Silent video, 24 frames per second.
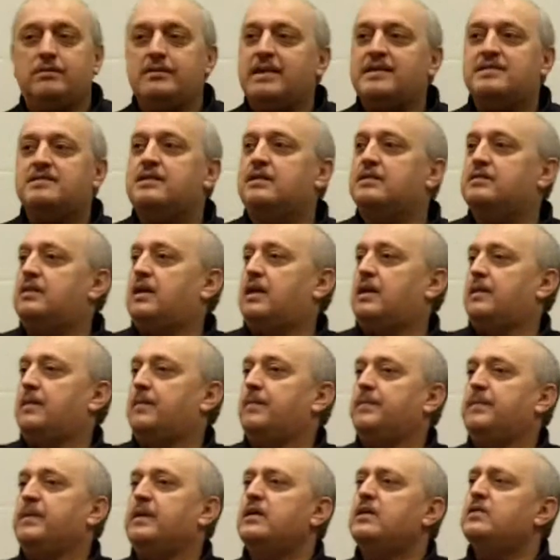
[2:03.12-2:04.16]
That's not right.
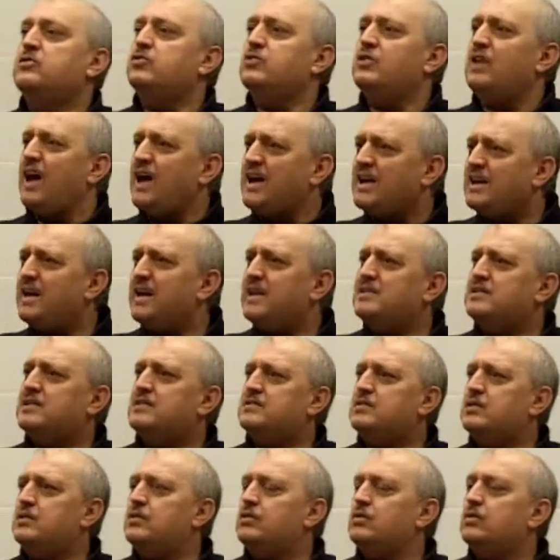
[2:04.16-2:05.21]
So there are
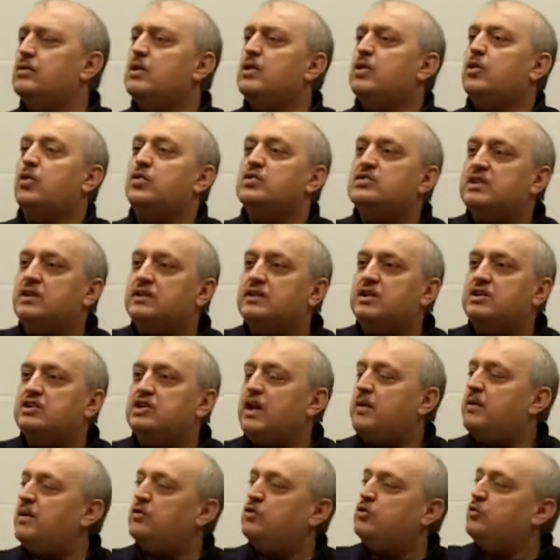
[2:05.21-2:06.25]
cases,
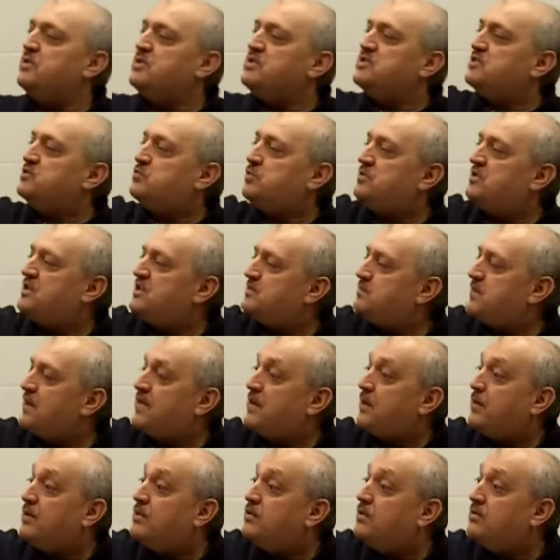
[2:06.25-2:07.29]
consultation. I do business with this
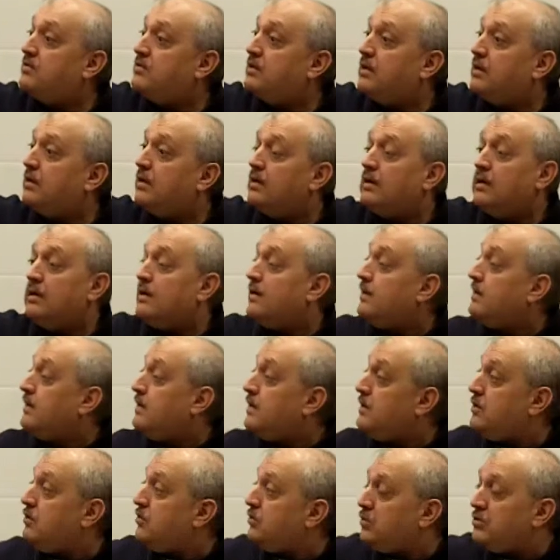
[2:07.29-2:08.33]
brother. What do you think?
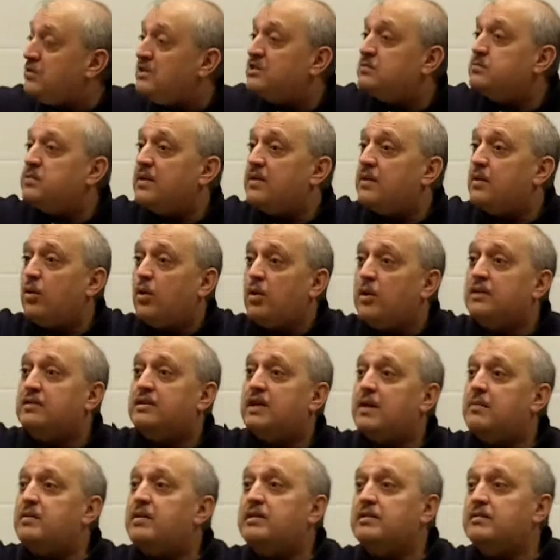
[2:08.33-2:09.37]
This brother all the
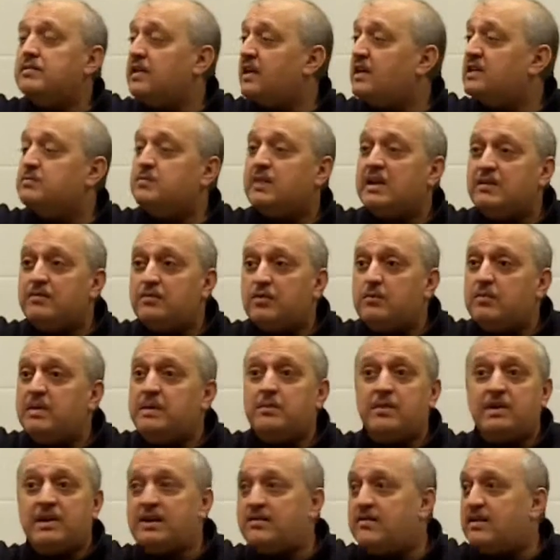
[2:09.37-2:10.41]
time, he takes money from
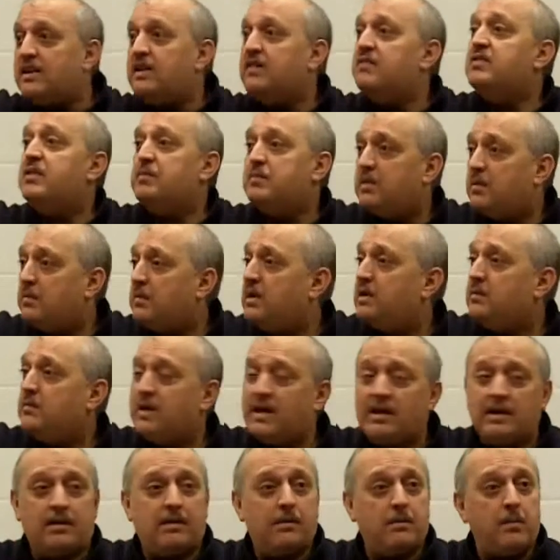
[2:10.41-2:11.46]
people, never give them the money
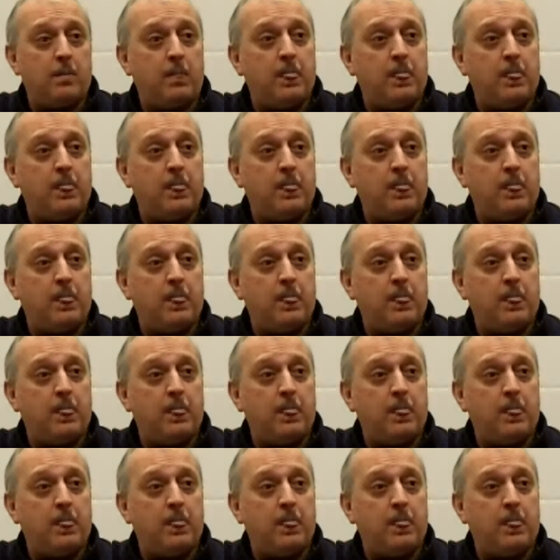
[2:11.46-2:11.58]
back.